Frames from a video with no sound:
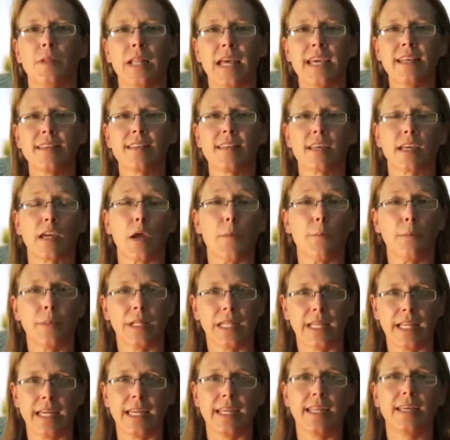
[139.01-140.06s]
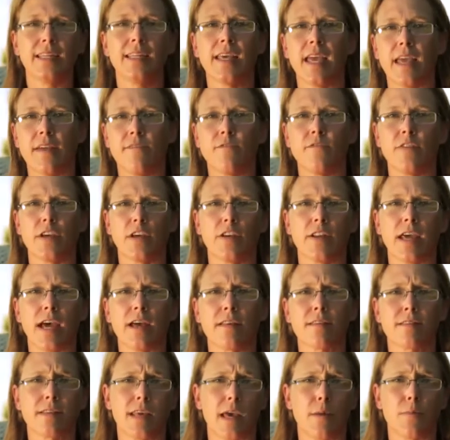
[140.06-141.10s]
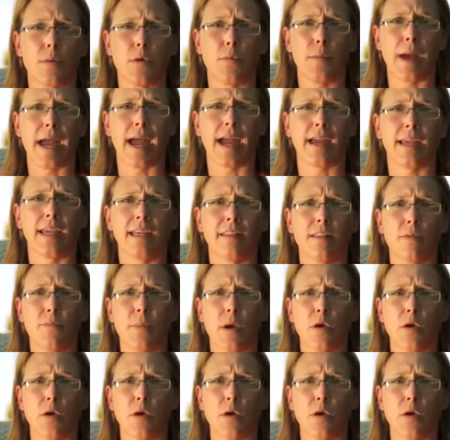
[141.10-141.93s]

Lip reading: Place the completed and filled out sample bag in the